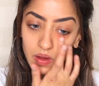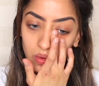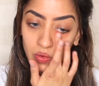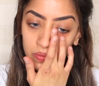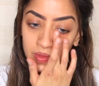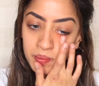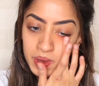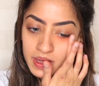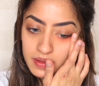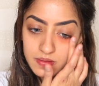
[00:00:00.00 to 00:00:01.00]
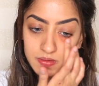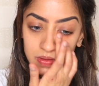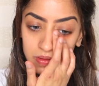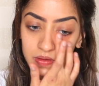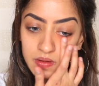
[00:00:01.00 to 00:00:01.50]
on the base.
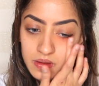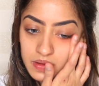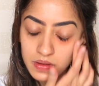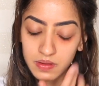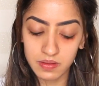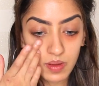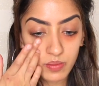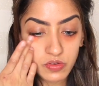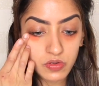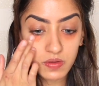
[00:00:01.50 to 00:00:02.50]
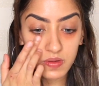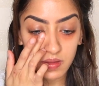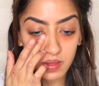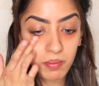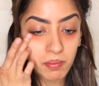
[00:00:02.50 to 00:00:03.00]
I'm just
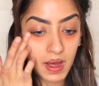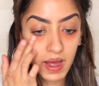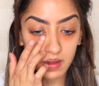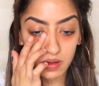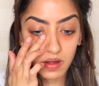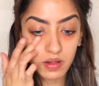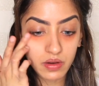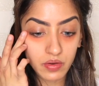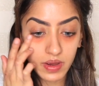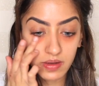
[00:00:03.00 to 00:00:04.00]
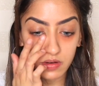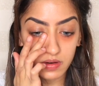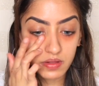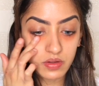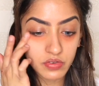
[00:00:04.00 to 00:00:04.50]
using the MAC colour corrector
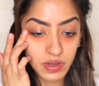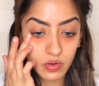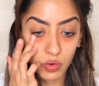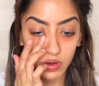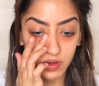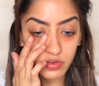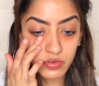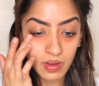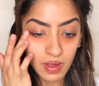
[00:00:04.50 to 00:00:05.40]
in the shade Orange.